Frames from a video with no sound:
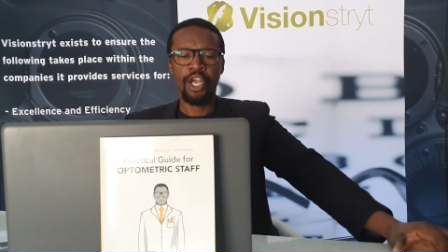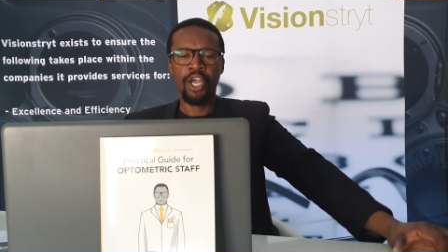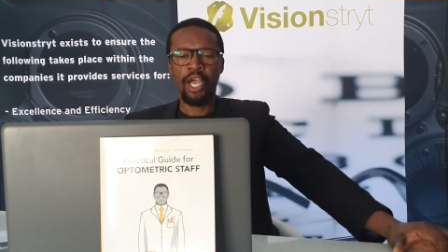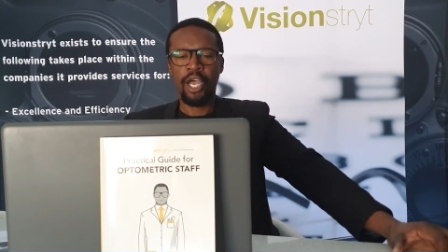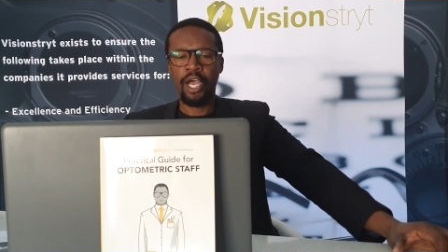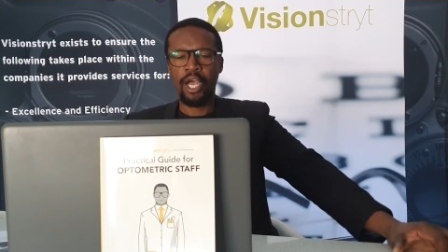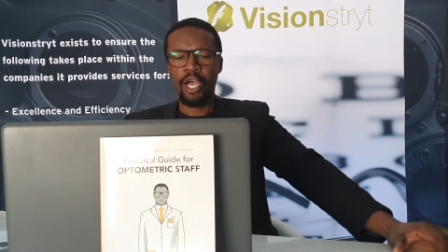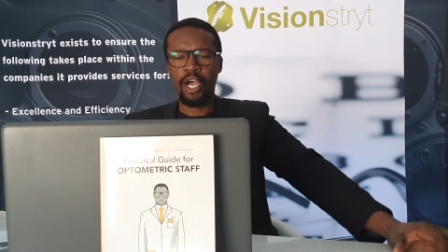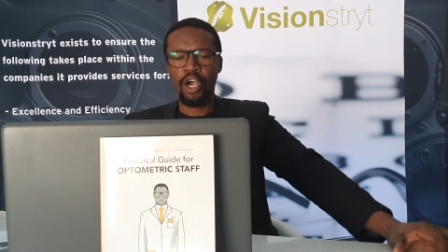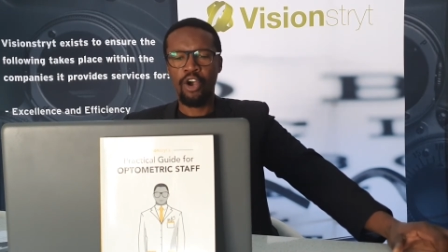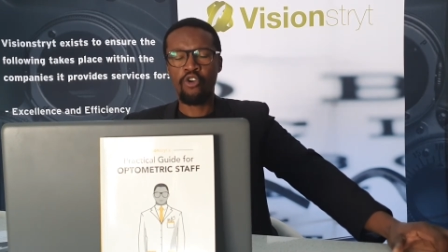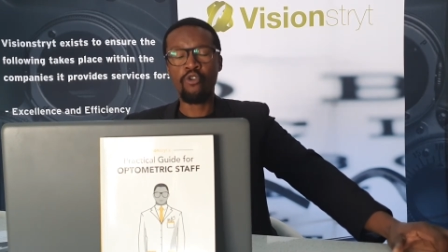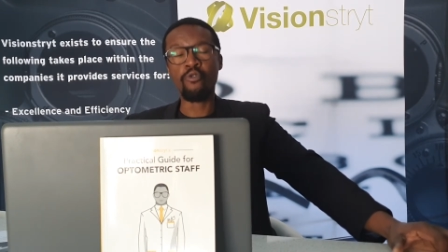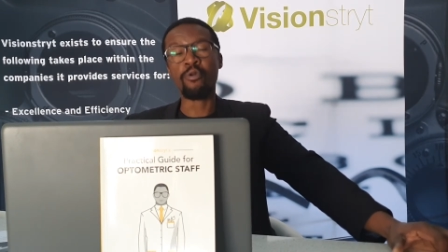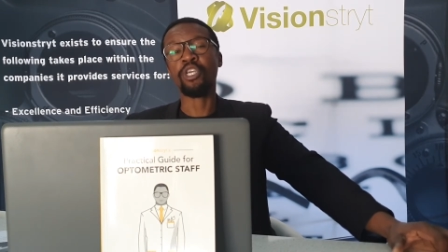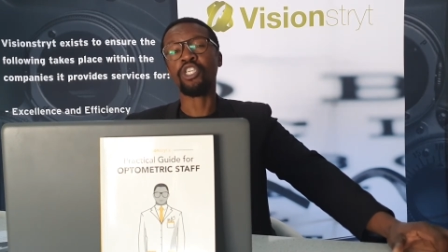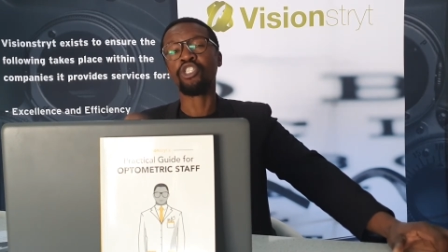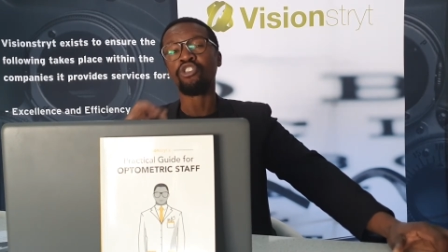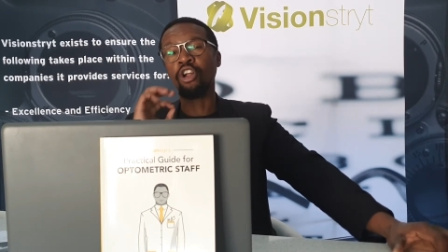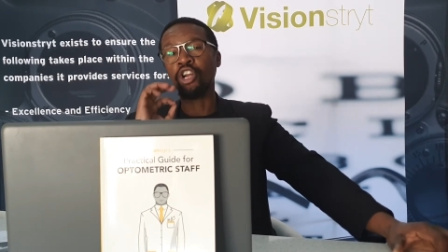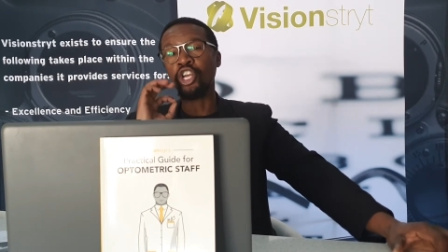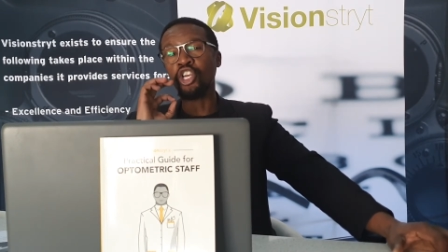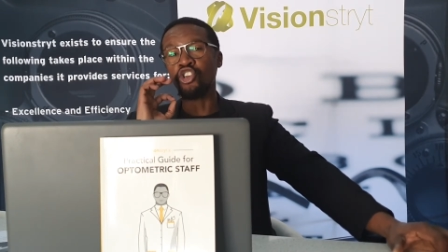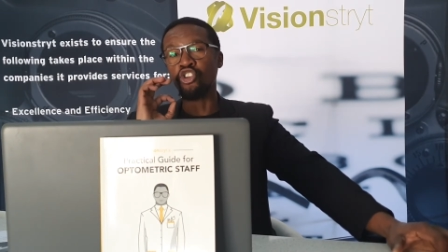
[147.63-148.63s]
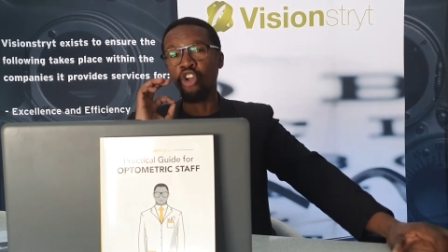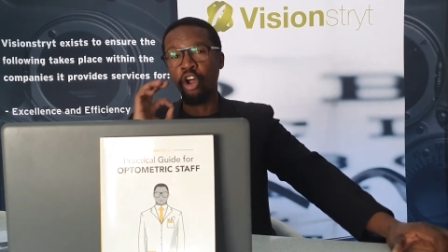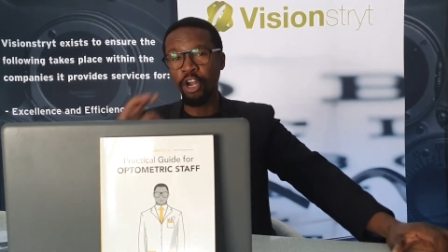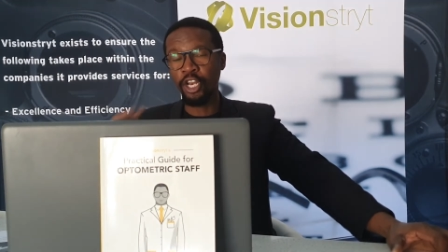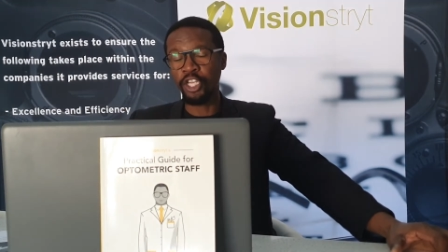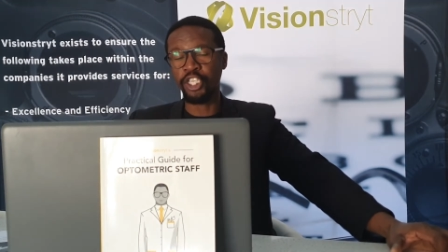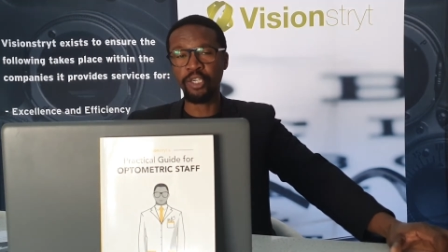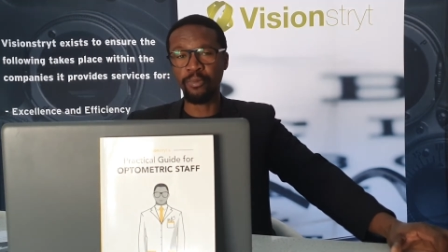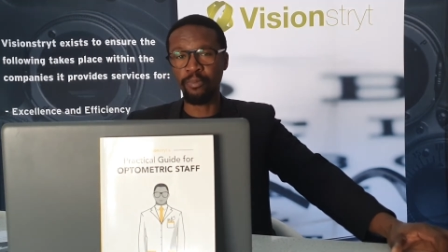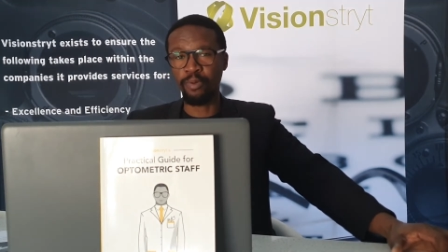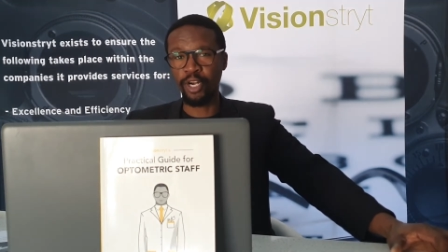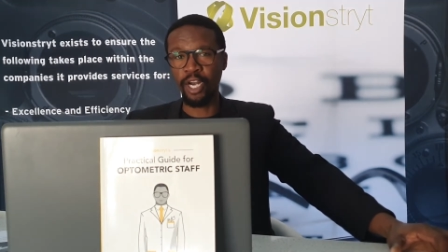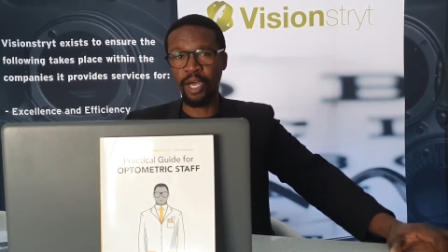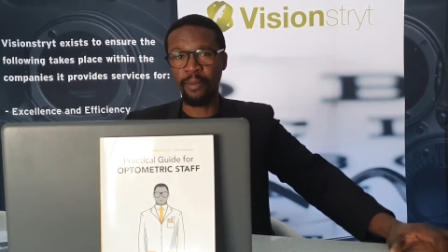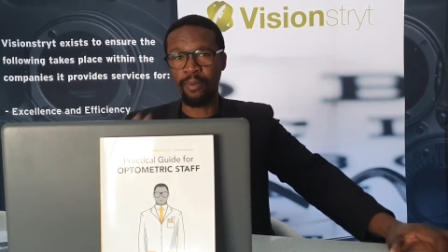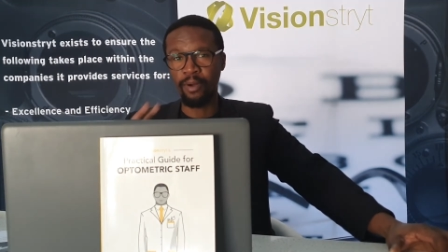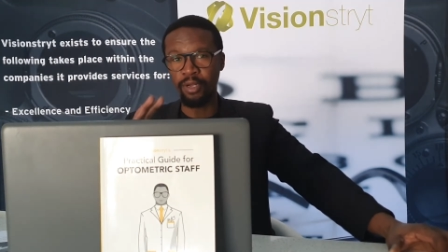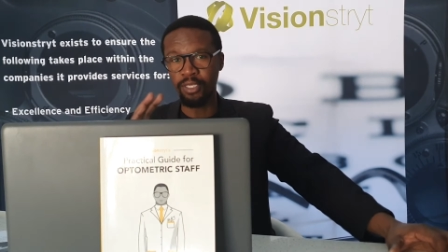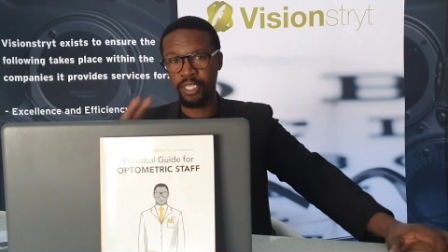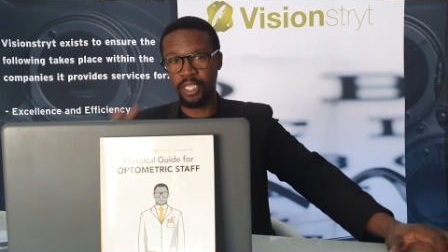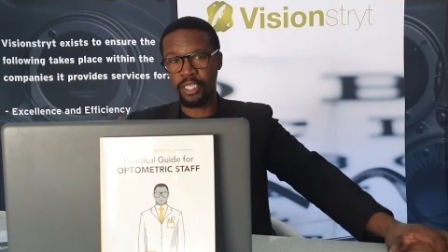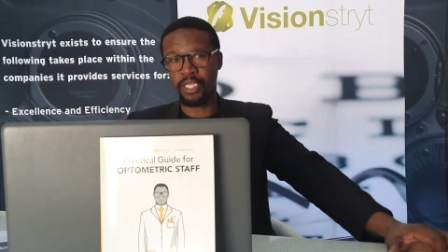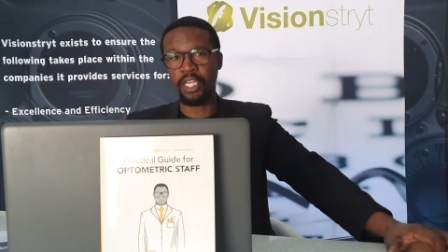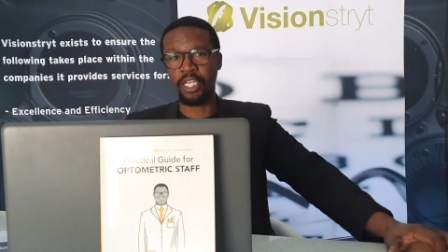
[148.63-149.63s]
uh, who is not knowledgeable
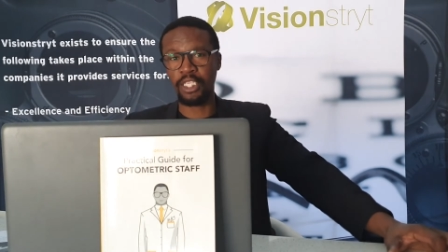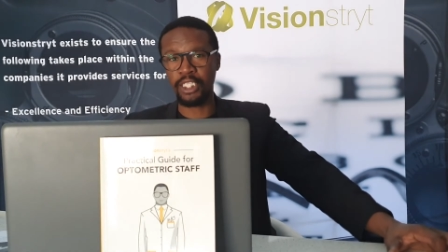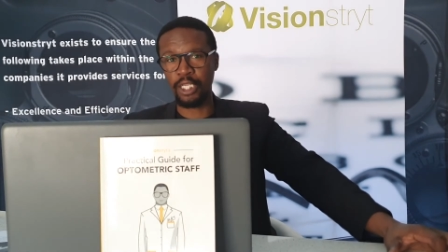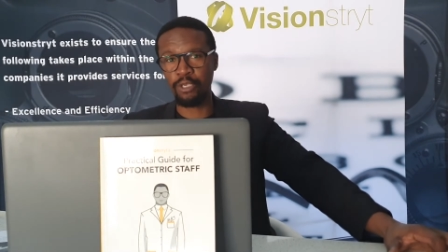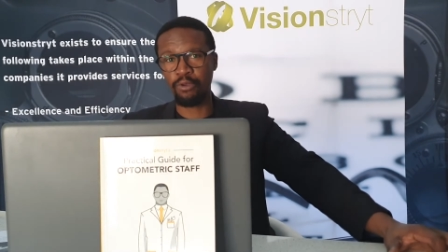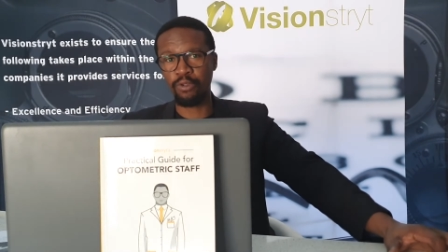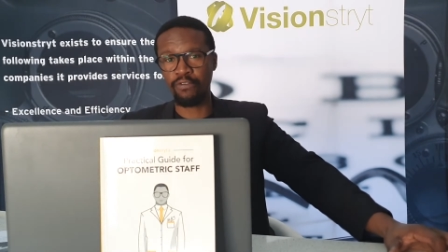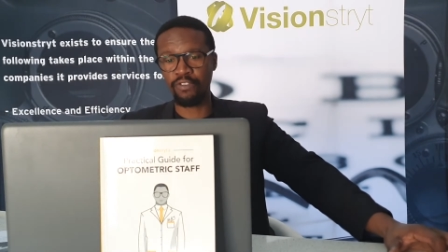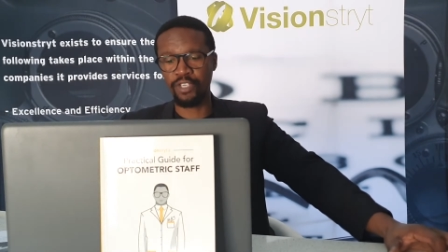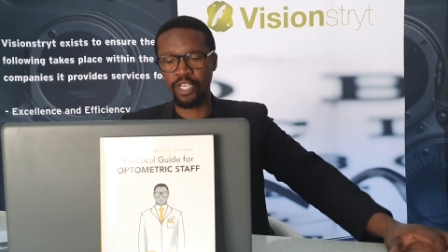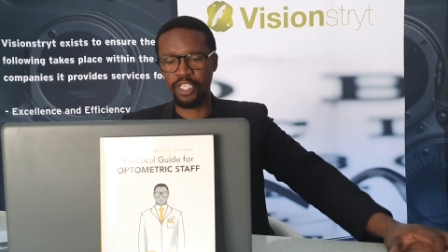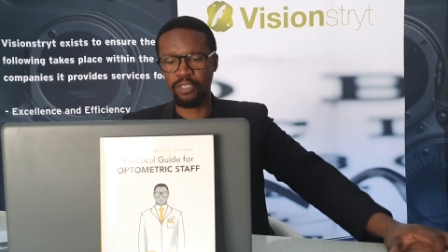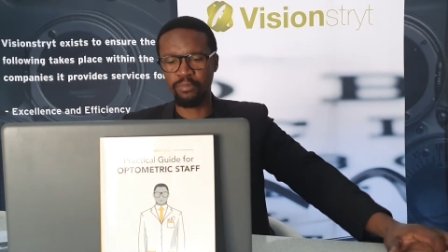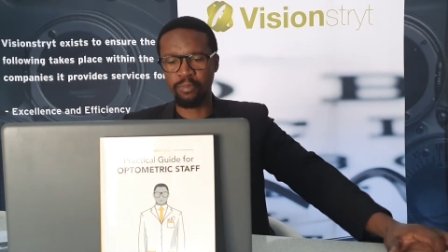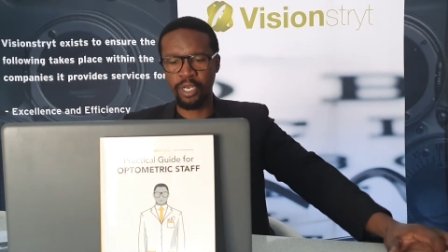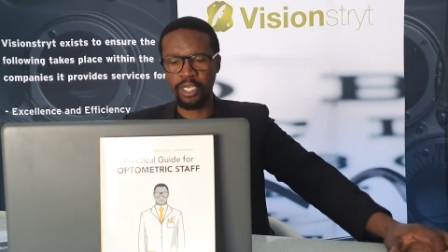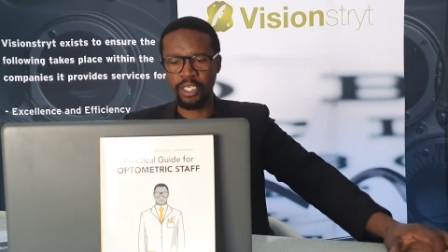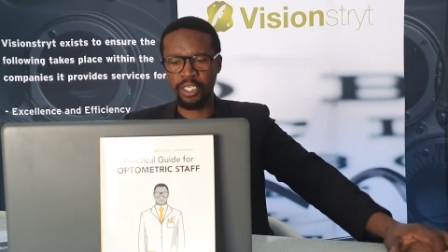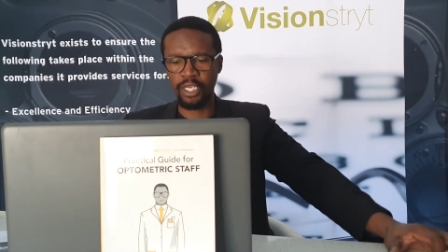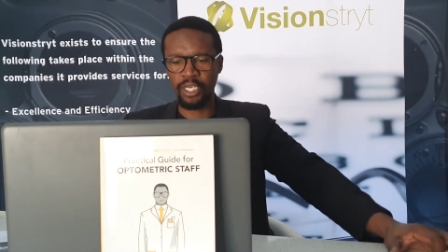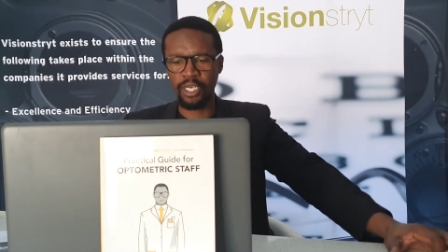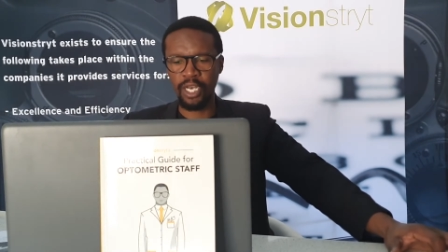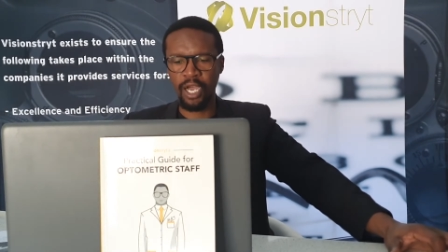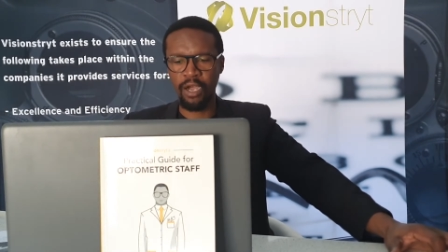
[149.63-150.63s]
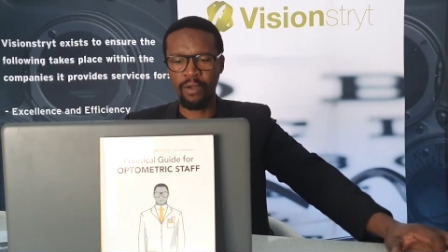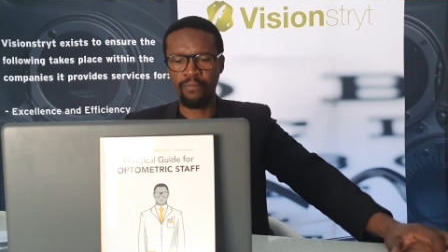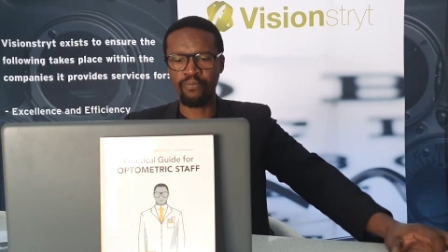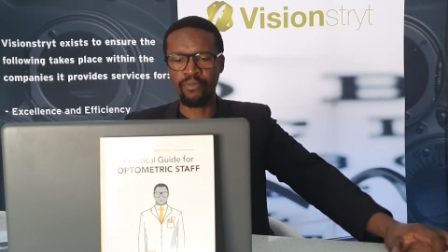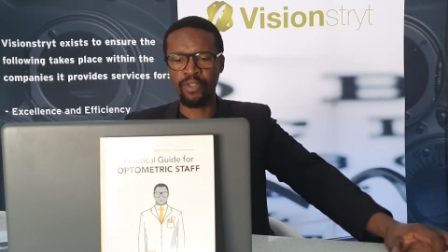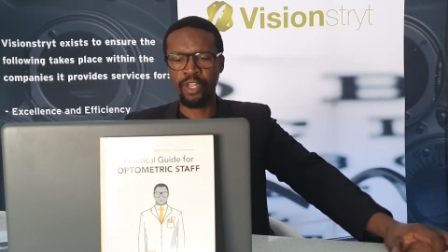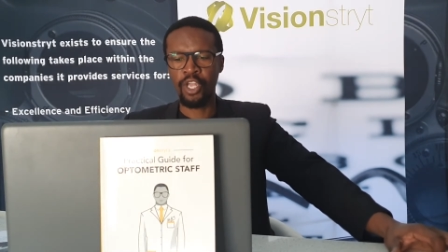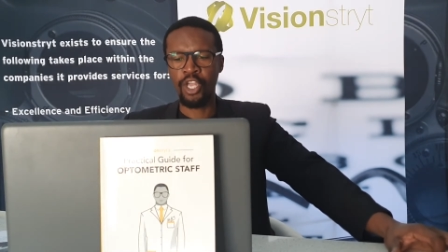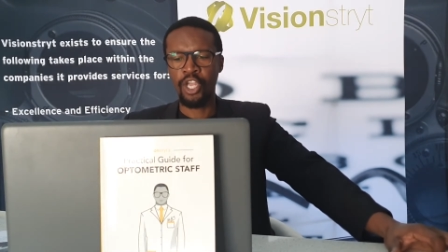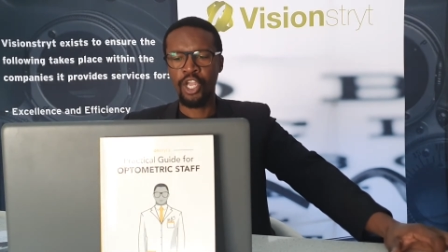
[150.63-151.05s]
about the things that we've just mentioned now,